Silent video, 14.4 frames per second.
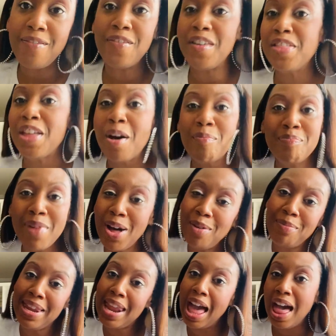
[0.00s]
for the
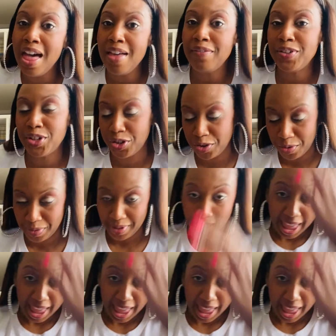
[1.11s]
moment of truth.